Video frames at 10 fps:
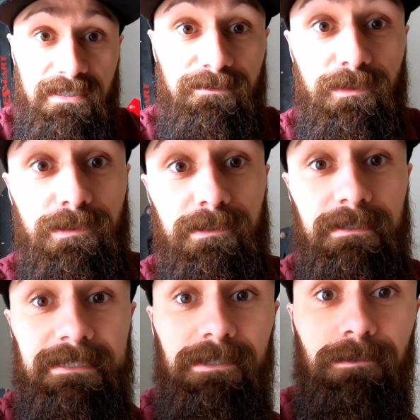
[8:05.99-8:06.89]

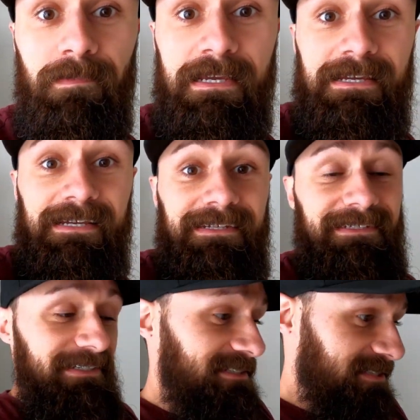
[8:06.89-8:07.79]
difficult. So
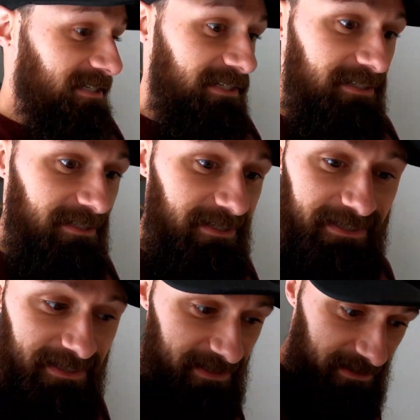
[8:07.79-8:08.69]
that's kind
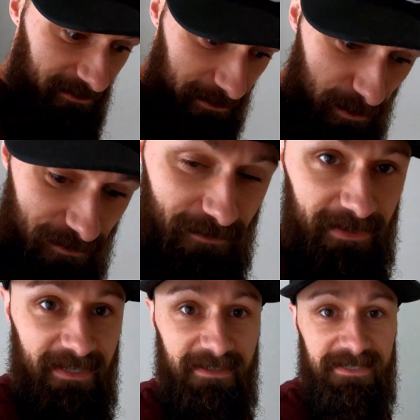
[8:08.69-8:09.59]
of it. If I move over
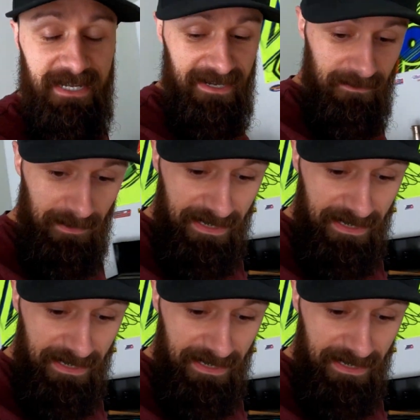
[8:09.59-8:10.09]
to the other side of the